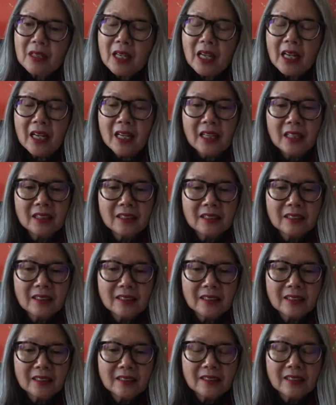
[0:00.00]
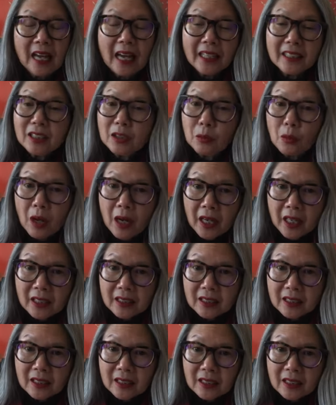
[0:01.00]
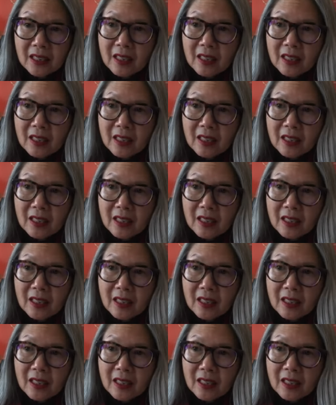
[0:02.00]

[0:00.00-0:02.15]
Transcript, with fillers: And that's what